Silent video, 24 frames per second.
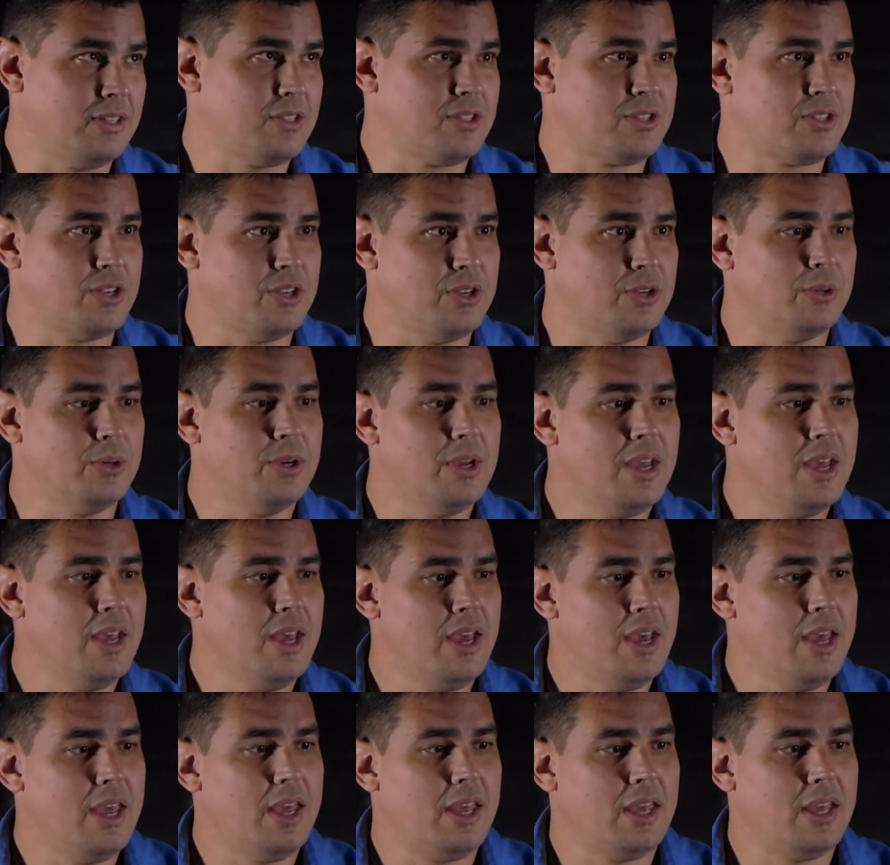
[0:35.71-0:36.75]
So
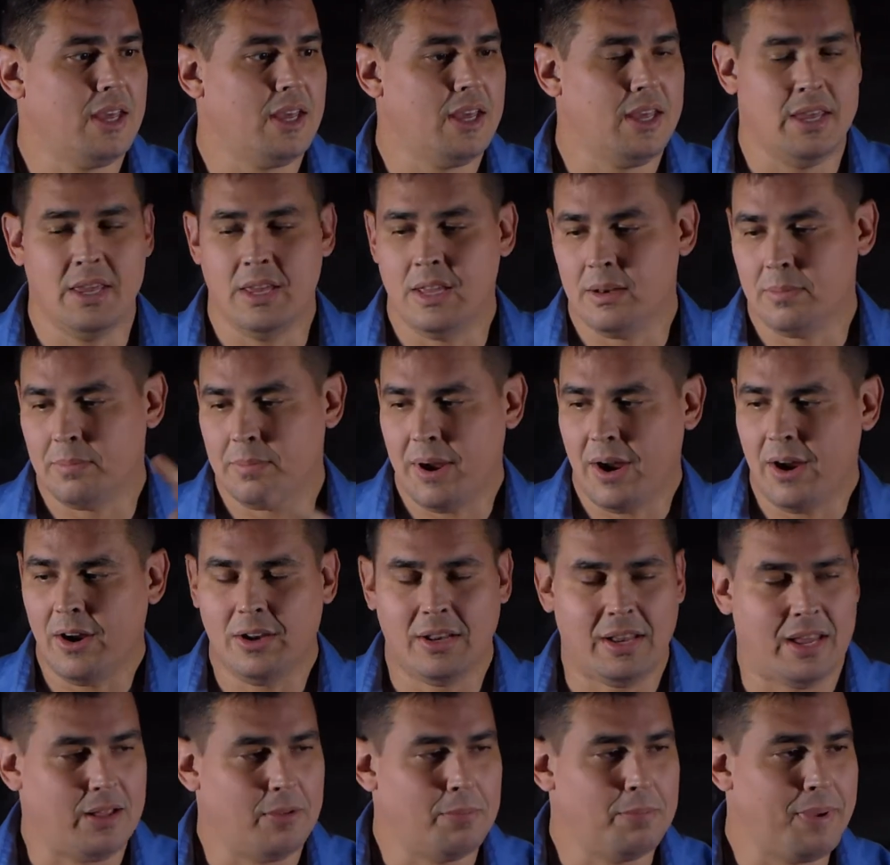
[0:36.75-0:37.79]
in
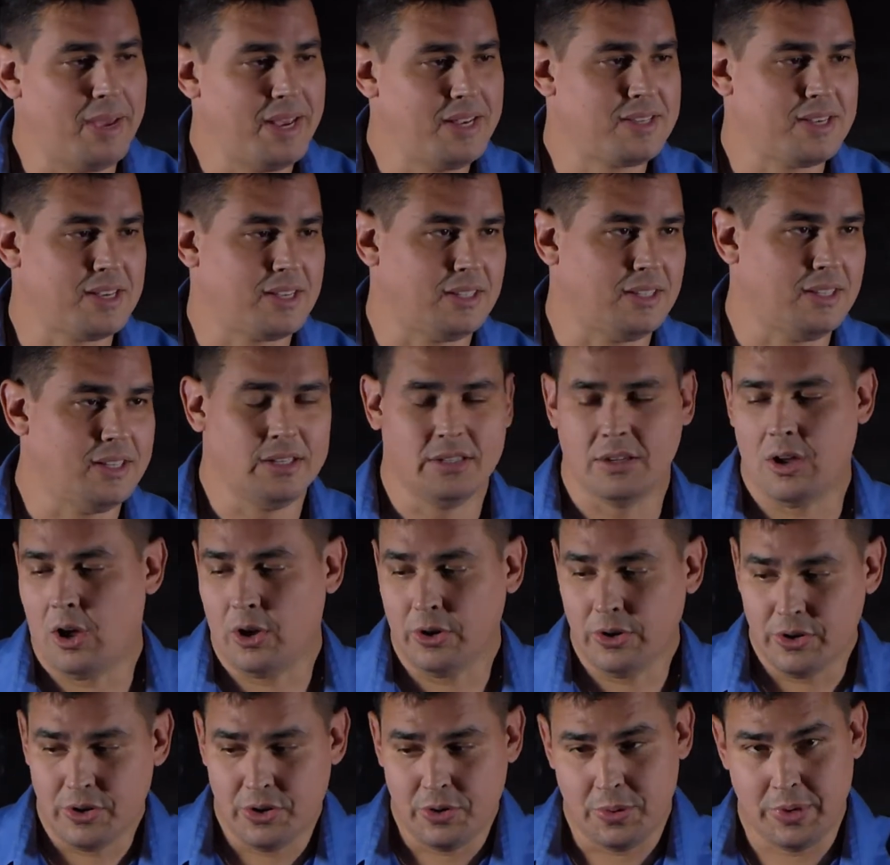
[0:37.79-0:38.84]
parallel, basically, all
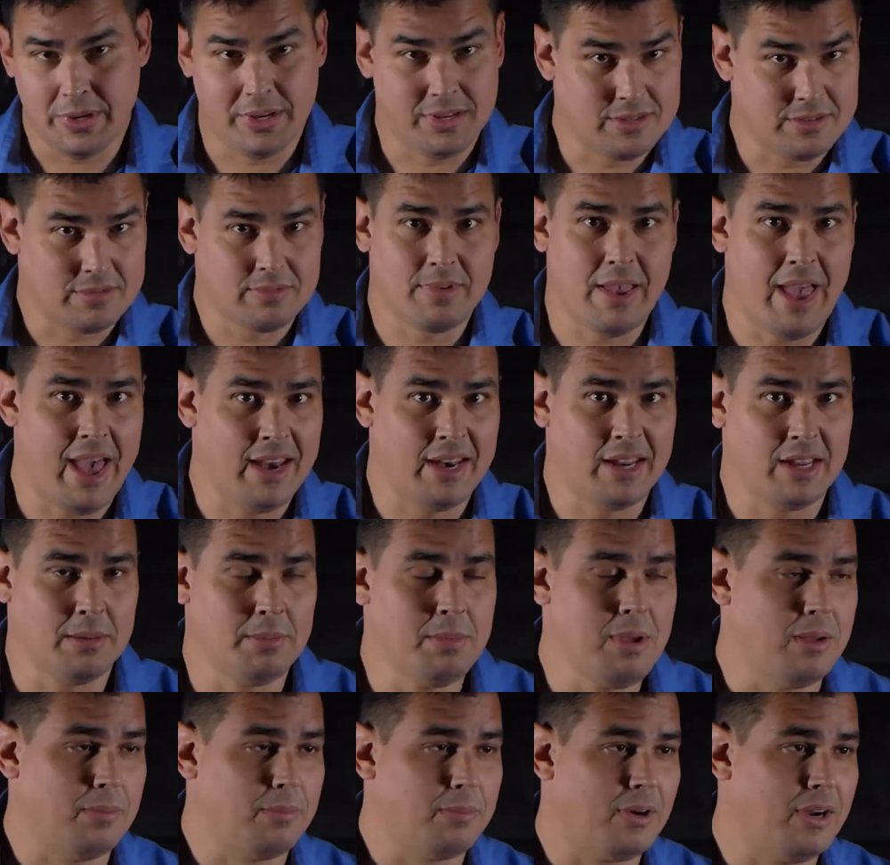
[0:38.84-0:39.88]
you're doing is adding them
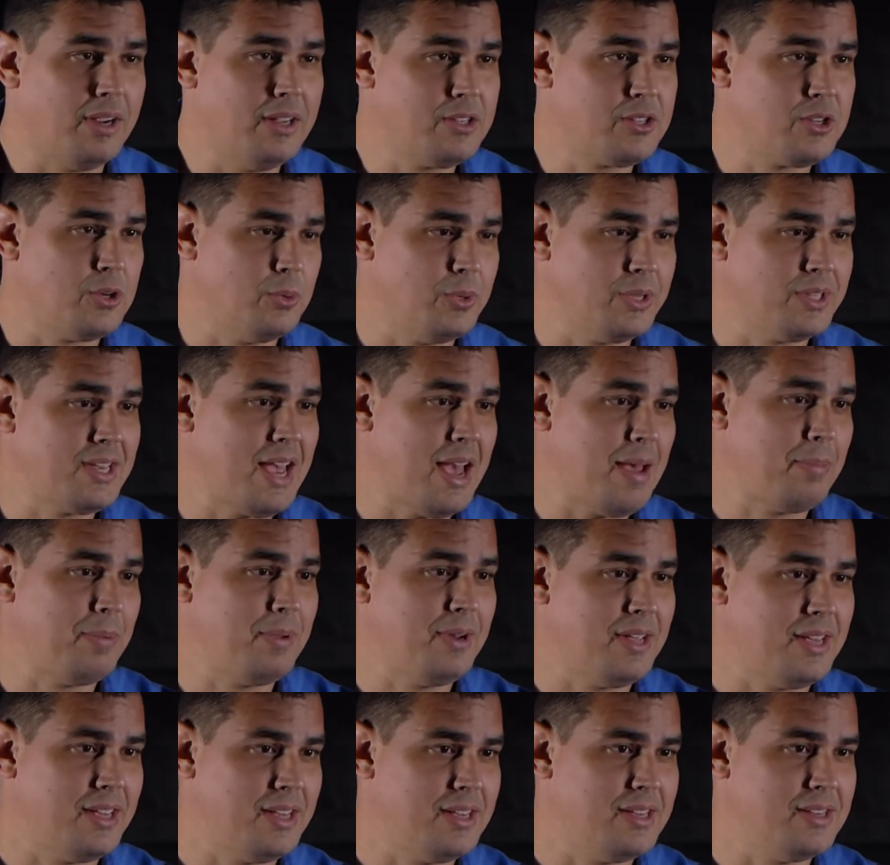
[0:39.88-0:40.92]
up, right? So what's
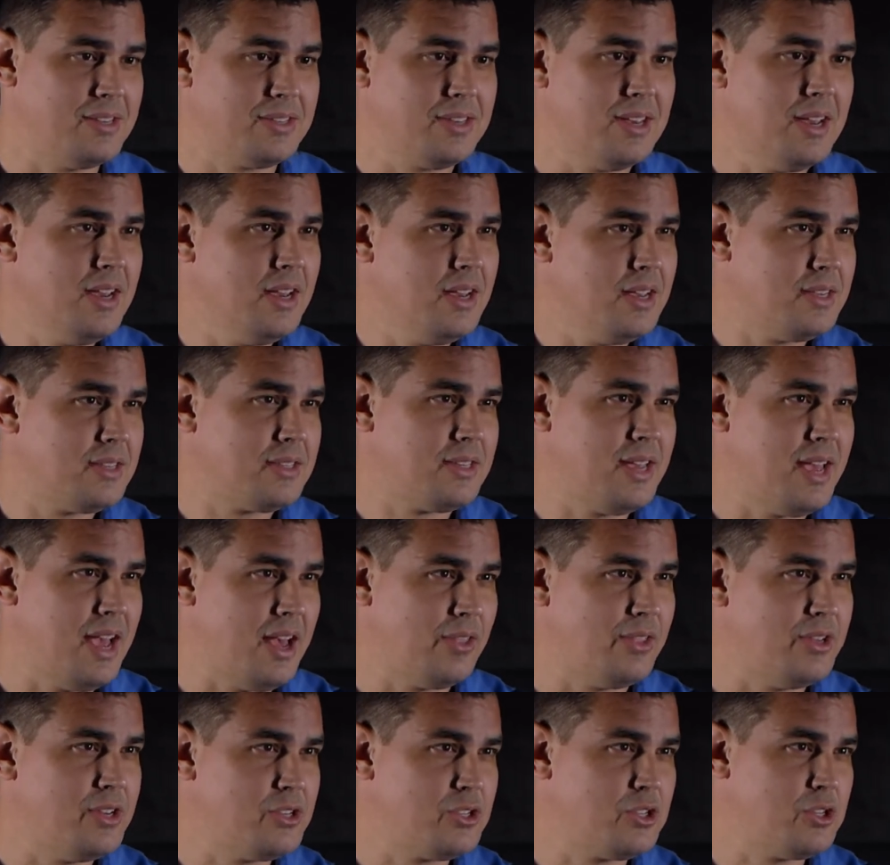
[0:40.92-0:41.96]
happening is, see how
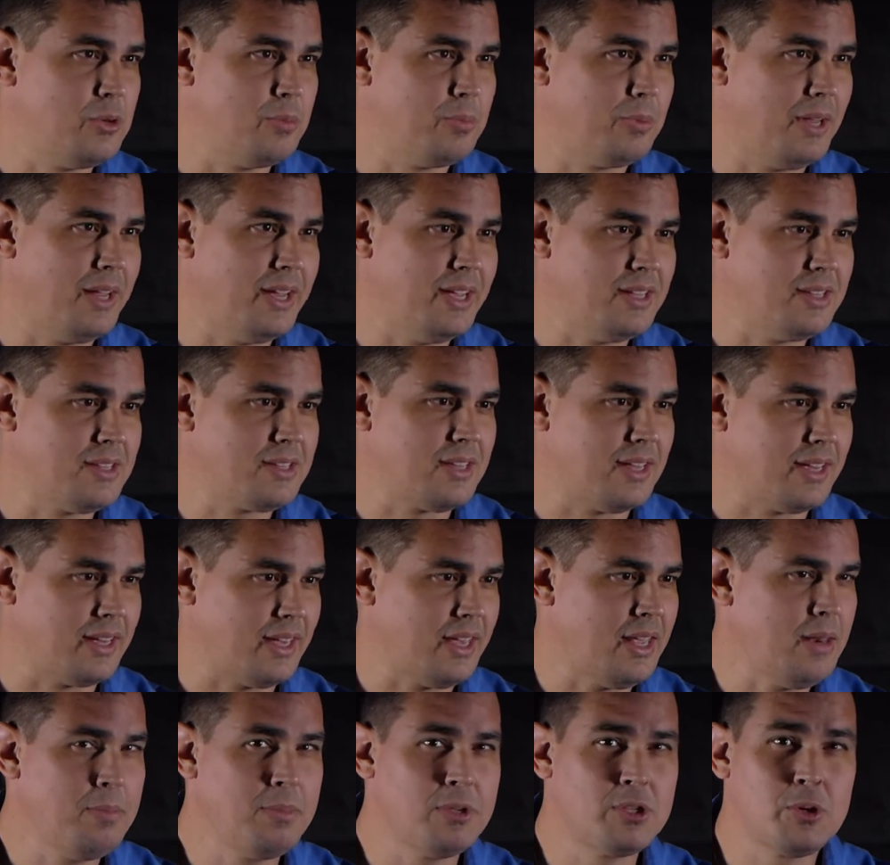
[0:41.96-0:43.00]
these two plates, like
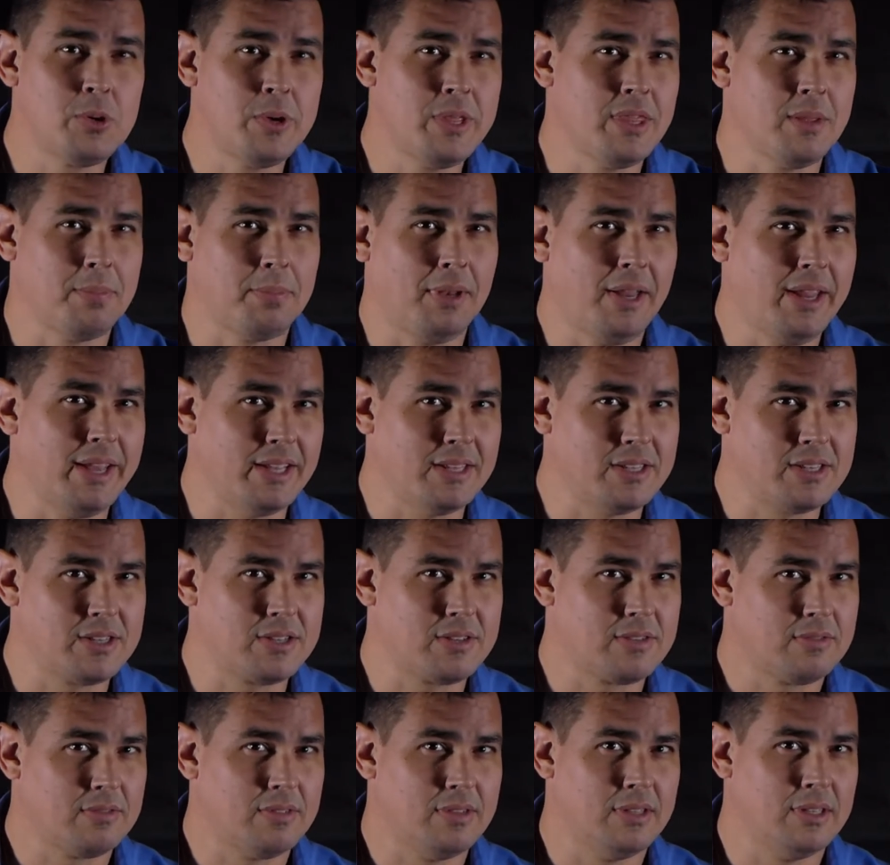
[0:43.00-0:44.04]
in between the
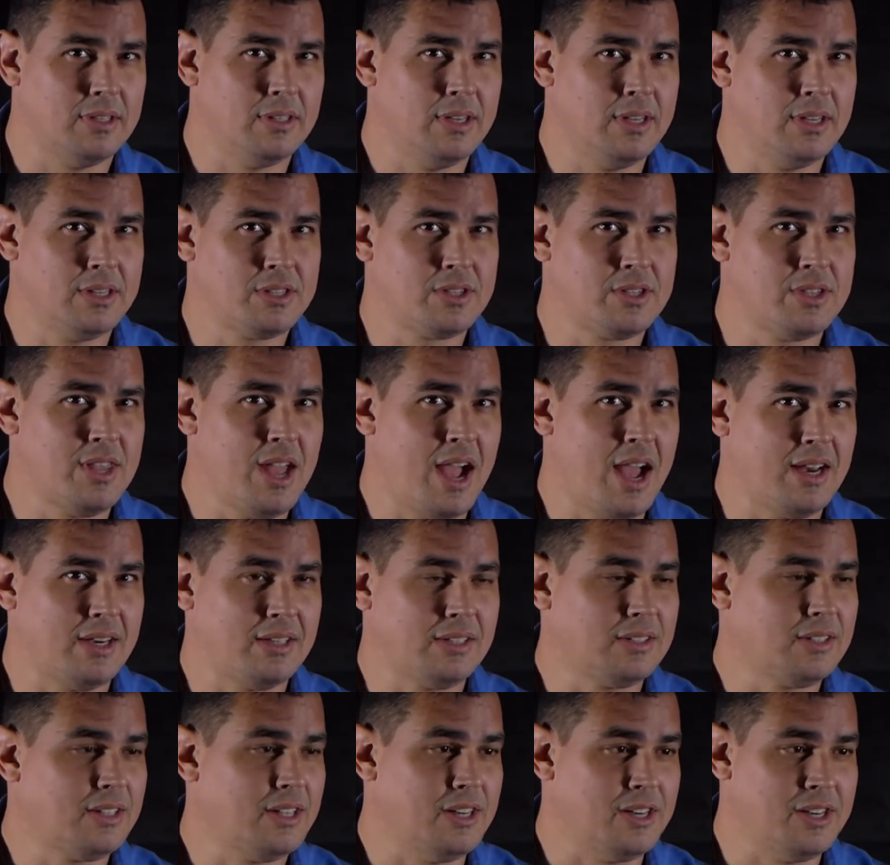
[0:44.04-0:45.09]
plates, it's not
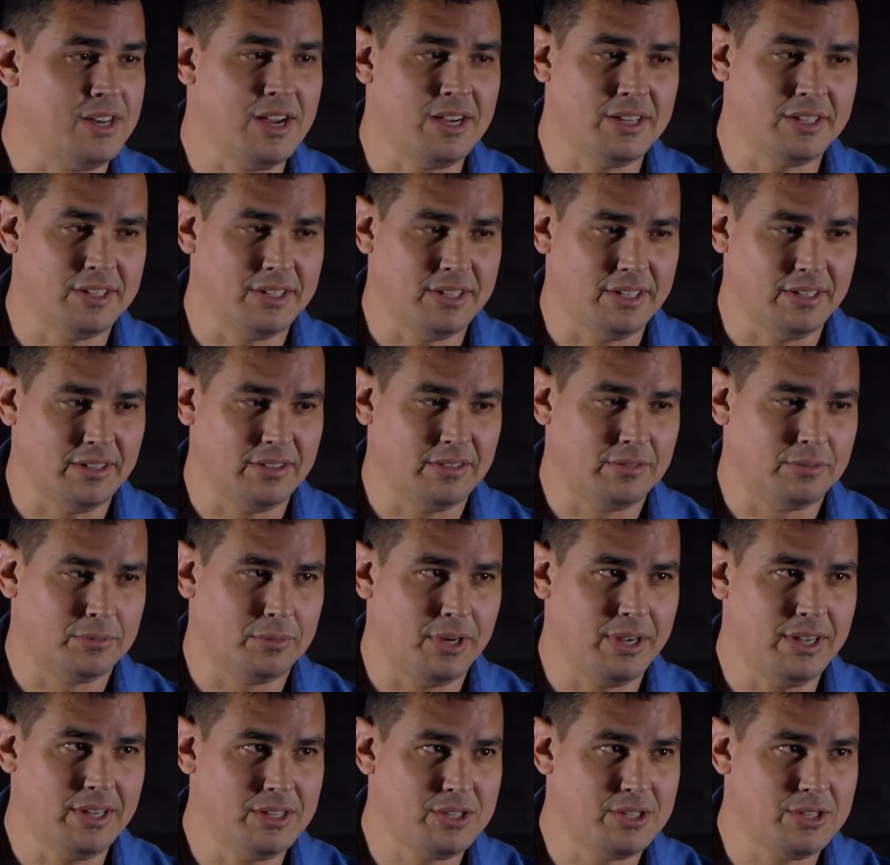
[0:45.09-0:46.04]
conducting, right?